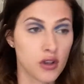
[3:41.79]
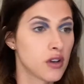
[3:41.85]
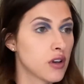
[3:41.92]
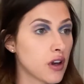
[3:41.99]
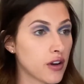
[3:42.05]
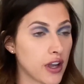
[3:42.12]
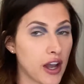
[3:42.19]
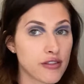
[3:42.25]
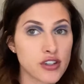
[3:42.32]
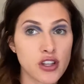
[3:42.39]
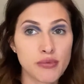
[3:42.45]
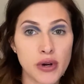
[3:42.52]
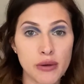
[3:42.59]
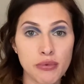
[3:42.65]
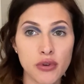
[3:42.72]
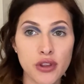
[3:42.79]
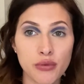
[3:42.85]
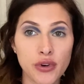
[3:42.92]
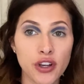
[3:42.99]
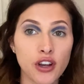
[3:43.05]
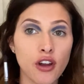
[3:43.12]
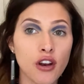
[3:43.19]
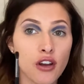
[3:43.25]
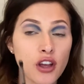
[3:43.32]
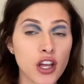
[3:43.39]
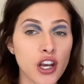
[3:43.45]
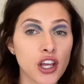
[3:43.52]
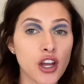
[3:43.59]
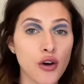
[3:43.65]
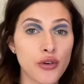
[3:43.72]
Okay, after the purple, then we're
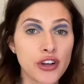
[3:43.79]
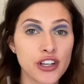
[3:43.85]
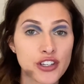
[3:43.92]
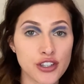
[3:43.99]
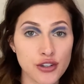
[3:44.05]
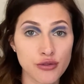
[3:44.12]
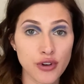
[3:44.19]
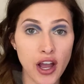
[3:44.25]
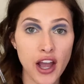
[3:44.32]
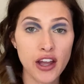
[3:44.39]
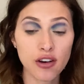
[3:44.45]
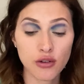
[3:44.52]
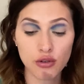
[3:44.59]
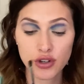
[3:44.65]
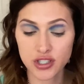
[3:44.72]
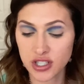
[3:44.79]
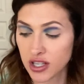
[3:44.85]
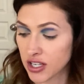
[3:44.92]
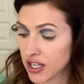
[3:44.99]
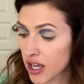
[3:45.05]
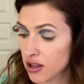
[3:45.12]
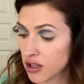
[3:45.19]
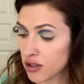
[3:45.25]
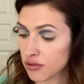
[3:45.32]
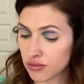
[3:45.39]
gonna go in and do red, orange, and then yellow.